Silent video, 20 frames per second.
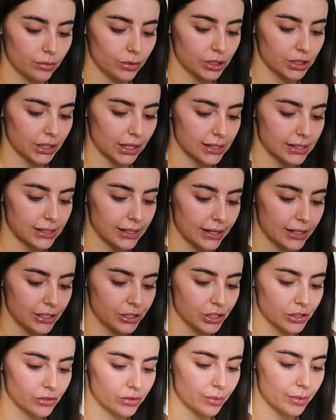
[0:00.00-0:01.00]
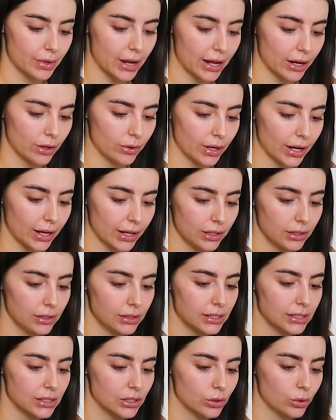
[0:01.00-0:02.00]
which like I said, is just from Nao
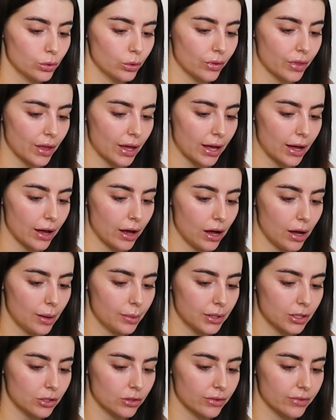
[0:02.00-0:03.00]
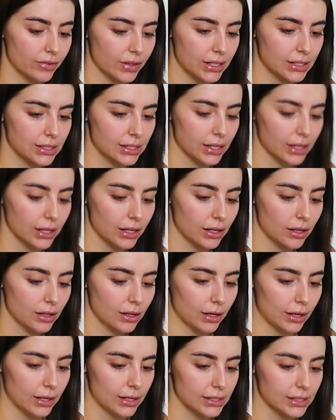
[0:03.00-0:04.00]
Nails. It's called their Urban Graffiti
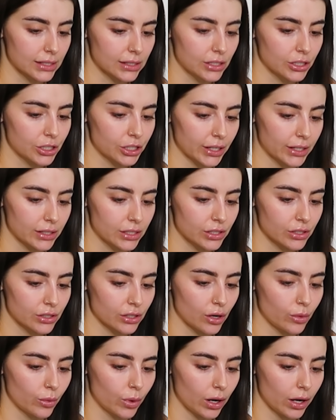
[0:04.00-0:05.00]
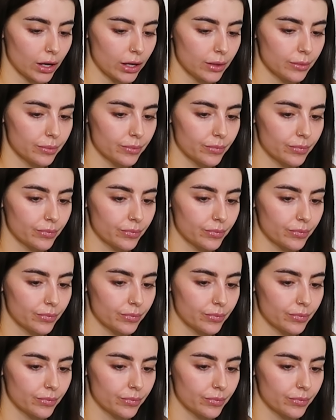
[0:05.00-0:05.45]
and it's in the shade Snow White.